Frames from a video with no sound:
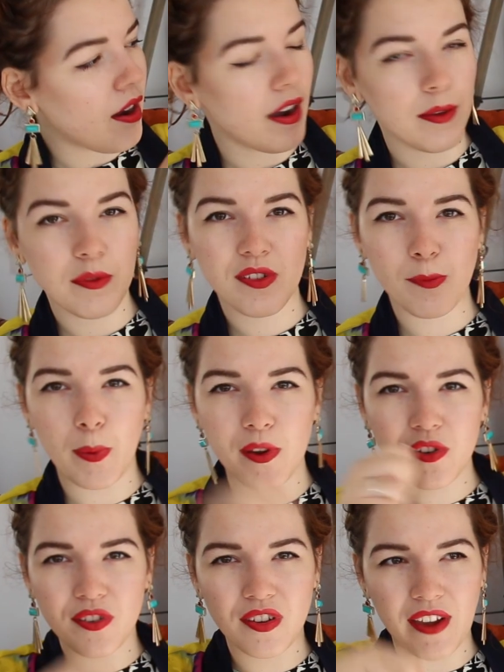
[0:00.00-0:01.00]
I was
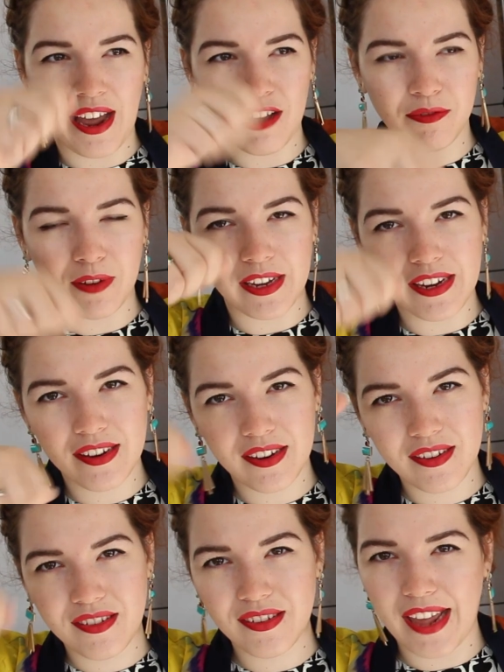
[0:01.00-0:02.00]
supposed to have like
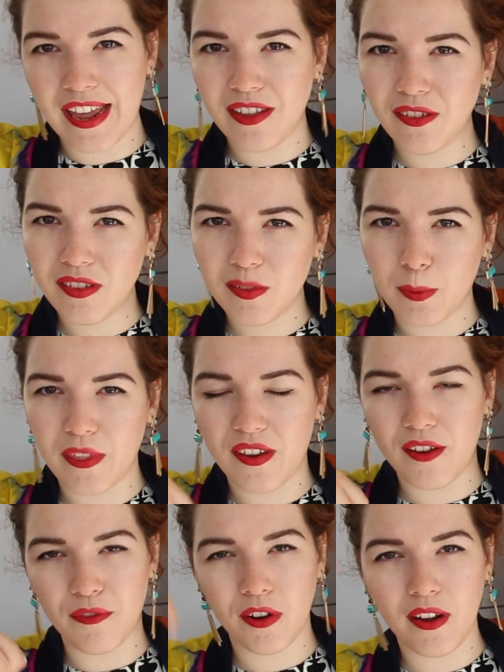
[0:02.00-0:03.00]
scales with a
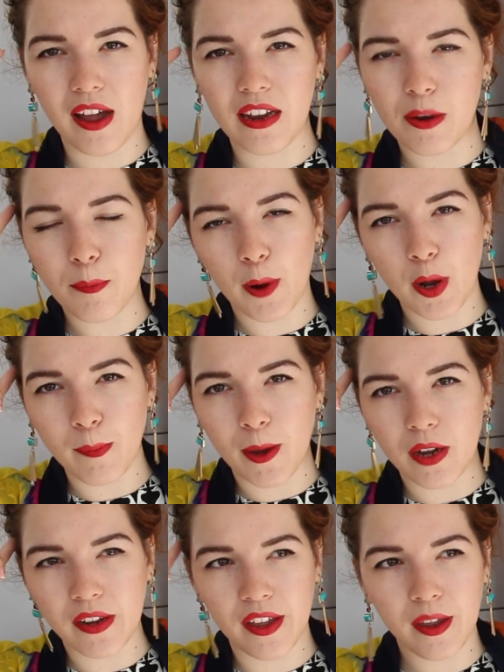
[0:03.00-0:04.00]
different coloured pro
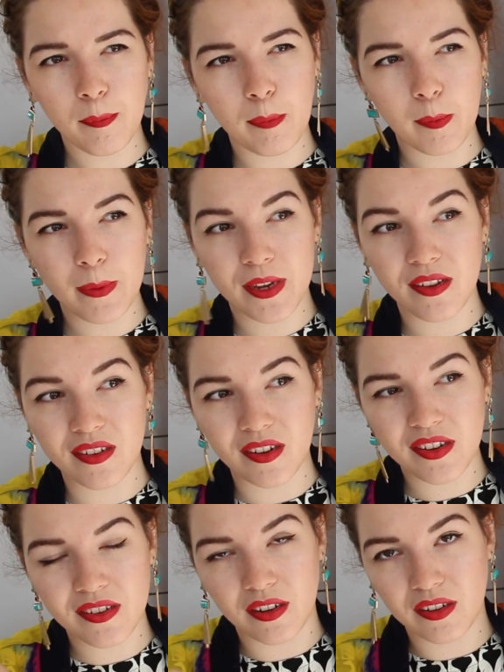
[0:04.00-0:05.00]
marker, but because
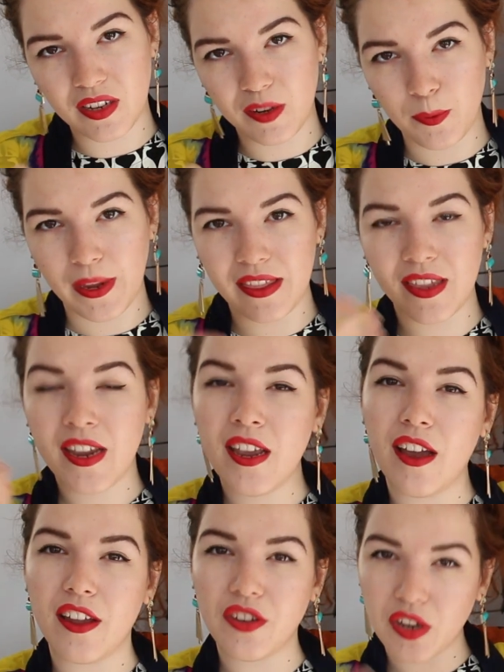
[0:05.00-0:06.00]
I started with
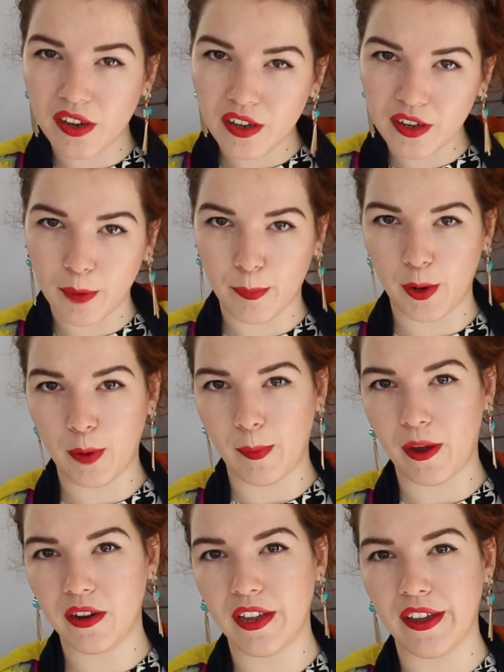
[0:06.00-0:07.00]
a darker pro
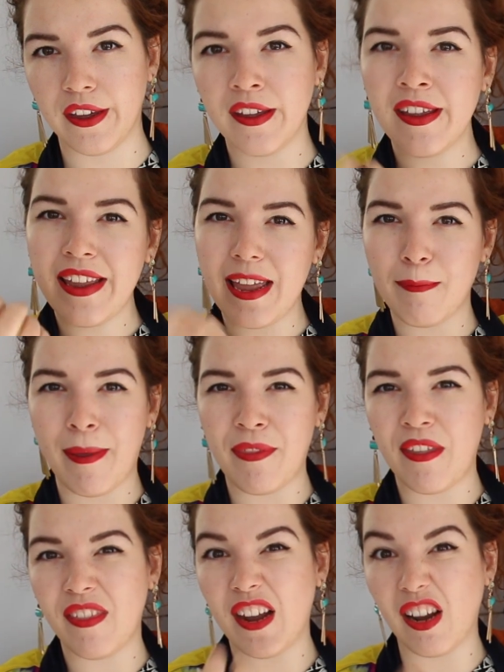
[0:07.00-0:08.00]
marker, it
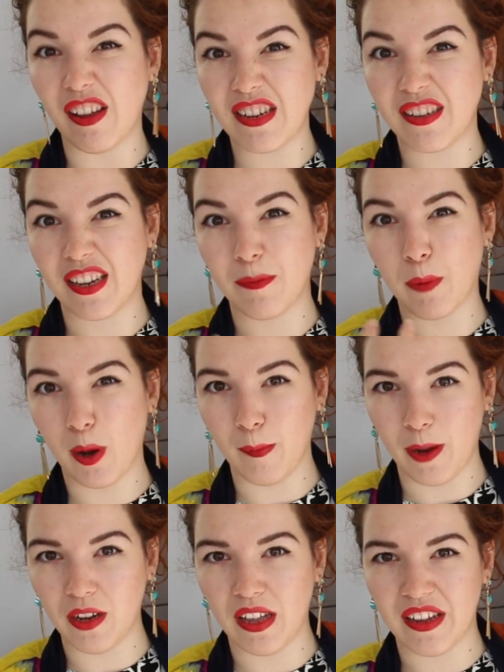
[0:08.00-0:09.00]
meant that the lighter pro
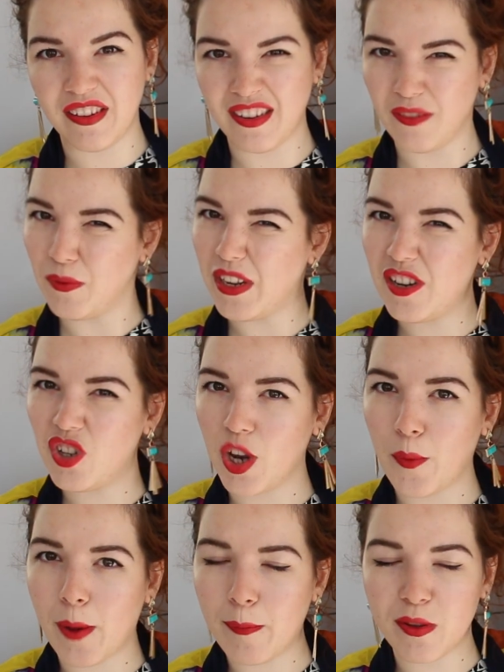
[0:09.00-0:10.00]
marker didn't really
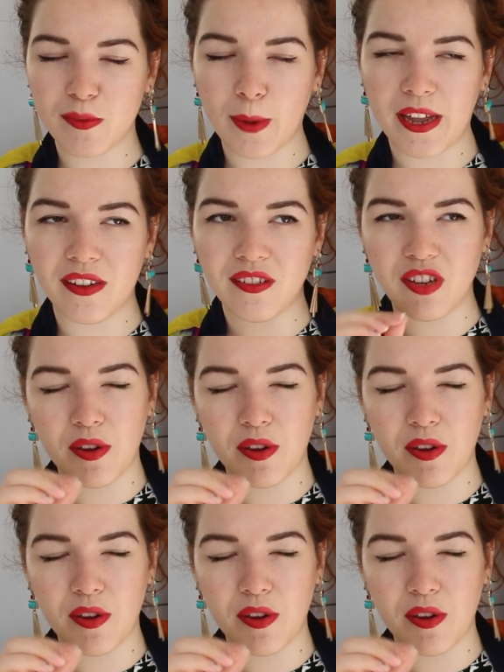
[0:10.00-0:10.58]
show up as well.